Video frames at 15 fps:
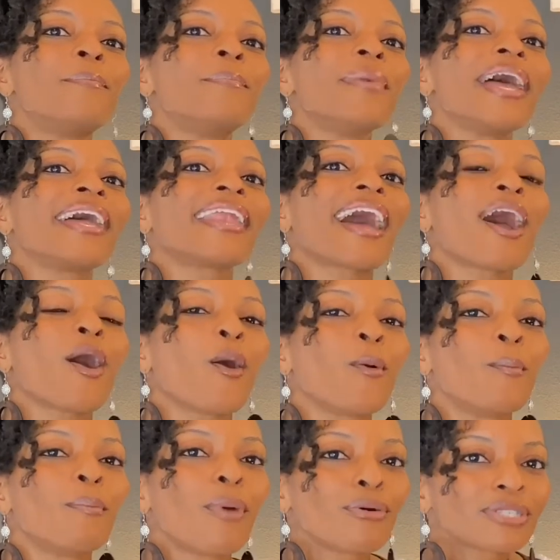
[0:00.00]
And I
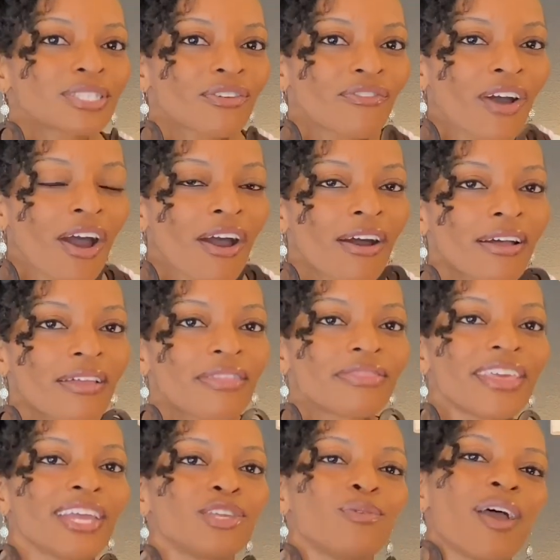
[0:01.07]
hope most of all
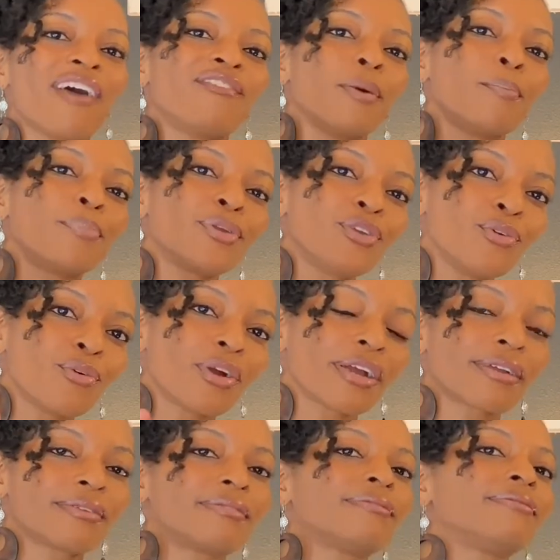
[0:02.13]
that you have a pure
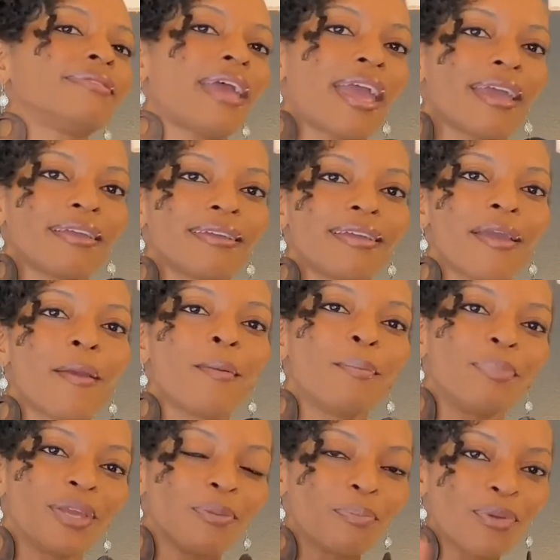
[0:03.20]
day.
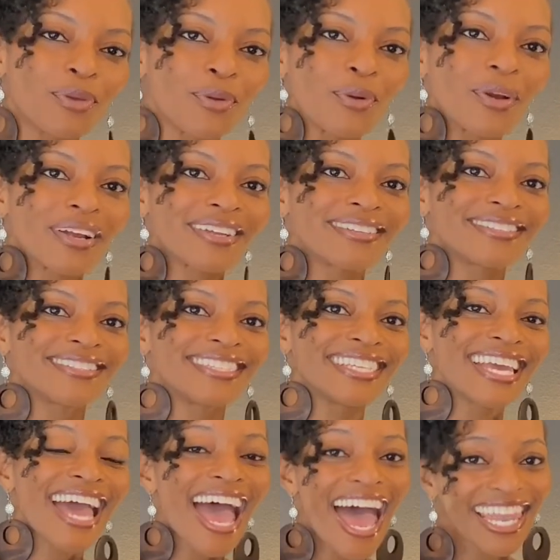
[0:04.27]
Be pure.
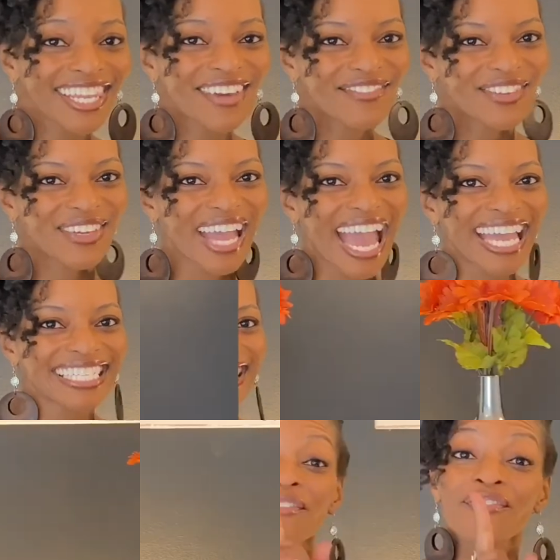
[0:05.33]
I love you guys.
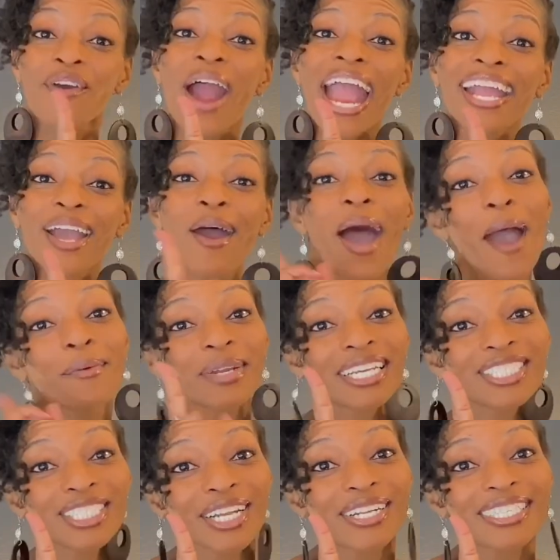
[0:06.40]
Before I go, I want
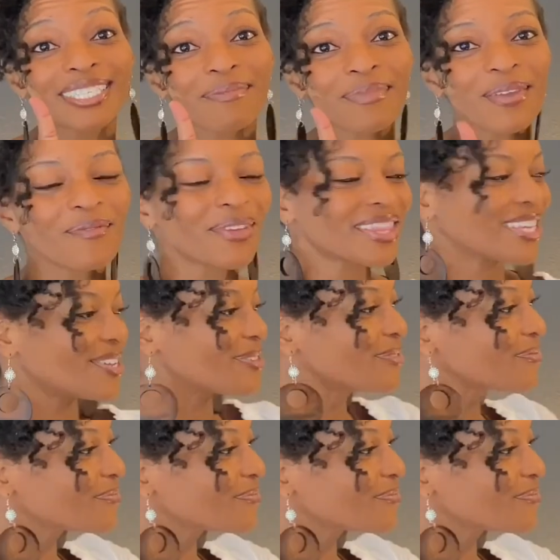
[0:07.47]
to share something with you.